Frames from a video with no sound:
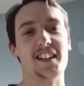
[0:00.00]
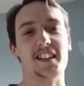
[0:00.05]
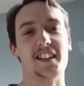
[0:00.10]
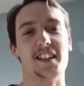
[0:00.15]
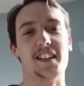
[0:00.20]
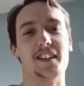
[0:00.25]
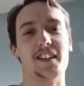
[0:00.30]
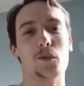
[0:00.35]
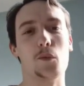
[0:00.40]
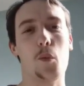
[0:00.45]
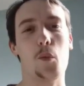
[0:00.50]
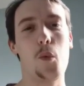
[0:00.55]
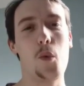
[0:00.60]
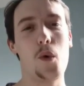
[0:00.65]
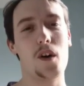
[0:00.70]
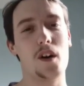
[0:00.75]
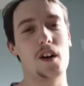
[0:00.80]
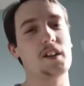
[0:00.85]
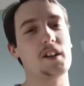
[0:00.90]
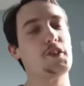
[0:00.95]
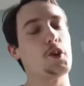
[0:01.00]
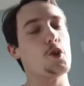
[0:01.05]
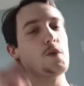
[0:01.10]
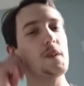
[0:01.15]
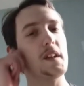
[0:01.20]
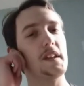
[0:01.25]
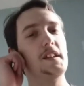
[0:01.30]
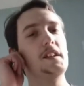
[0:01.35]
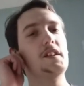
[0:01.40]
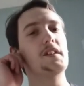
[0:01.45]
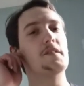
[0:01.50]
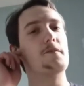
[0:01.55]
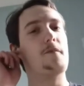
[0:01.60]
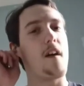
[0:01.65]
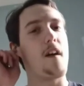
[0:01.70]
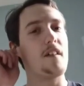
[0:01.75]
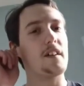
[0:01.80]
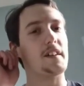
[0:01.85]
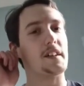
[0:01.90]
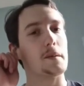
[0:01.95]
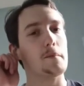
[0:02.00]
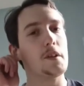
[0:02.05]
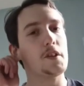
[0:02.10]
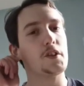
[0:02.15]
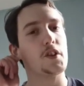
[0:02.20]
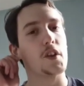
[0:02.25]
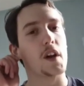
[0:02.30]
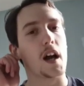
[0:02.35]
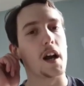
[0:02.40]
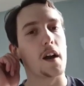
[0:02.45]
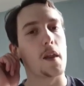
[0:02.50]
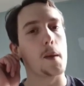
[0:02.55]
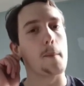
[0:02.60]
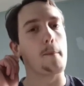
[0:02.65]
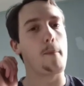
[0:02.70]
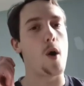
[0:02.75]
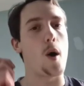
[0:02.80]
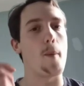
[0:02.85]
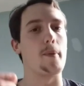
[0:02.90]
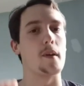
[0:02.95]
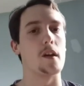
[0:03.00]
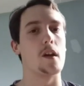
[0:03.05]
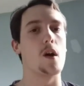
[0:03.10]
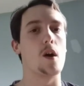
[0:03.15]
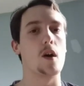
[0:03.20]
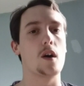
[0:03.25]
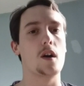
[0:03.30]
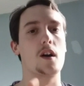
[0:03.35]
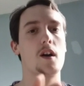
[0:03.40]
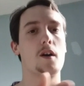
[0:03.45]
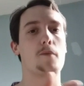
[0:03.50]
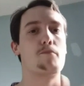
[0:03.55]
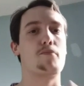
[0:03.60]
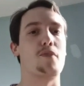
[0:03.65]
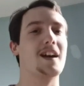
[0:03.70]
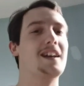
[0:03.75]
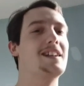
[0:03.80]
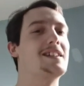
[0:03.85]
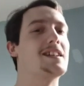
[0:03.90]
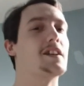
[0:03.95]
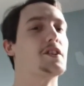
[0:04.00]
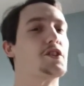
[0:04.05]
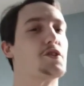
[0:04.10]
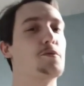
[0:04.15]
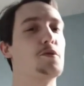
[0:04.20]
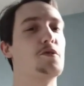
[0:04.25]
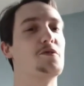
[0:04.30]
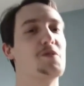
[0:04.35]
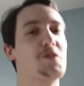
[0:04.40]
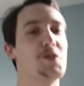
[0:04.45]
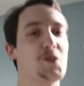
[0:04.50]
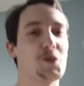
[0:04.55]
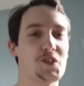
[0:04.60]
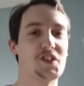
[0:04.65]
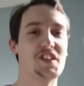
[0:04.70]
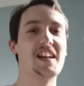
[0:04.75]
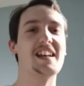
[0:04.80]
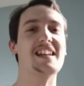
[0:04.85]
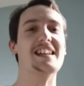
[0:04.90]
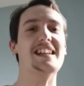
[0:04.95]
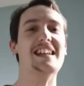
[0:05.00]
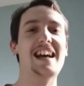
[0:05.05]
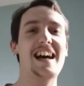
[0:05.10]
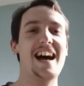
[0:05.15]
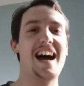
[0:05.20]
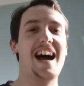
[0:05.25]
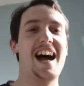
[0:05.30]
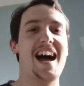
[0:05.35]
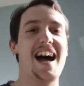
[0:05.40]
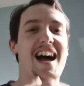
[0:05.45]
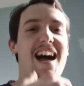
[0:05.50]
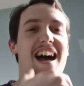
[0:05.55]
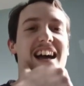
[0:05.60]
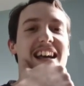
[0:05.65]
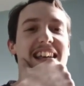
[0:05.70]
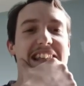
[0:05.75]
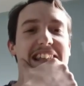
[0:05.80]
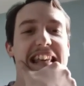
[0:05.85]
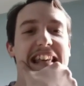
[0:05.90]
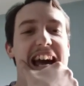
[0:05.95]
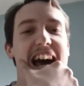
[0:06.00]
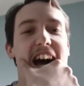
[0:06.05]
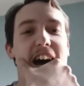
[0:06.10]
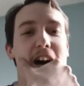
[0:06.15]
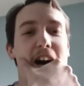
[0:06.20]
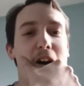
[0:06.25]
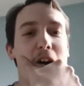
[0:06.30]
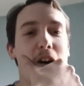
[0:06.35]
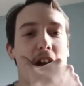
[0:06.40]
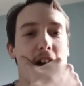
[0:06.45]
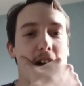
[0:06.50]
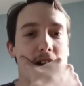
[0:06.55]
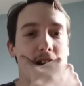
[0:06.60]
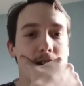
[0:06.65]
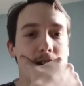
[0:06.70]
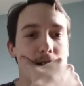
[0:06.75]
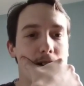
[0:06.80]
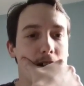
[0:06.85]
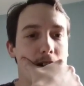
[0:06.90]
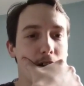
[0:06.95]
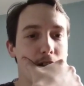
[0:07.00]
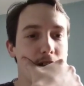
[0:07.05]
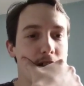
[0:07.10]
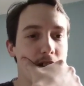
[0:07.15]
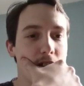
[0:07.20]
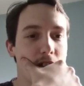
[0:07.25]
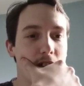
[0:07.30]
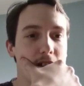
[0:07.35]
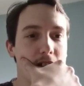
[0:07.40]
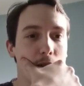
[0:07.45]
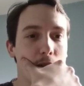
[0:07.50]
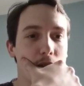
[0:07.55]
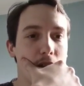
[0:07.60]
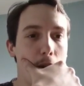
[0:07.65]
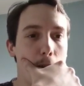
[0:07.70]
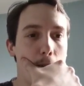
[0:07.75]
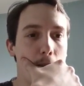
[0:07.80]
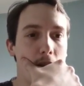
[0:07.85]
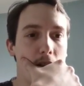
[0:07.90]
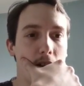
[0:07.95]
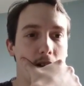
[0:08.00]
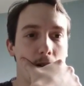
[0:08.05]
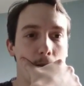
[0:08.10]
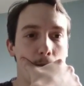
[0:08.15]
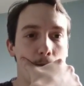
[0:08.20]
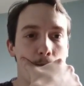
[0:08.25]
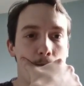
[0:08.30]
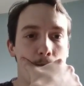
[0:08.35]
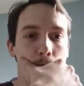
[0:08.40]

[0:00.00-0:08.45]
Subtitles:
What? So this is very similar to kind of the pop and lock breakdance movement you'll see. Yeah, okay. Let's see what's happening.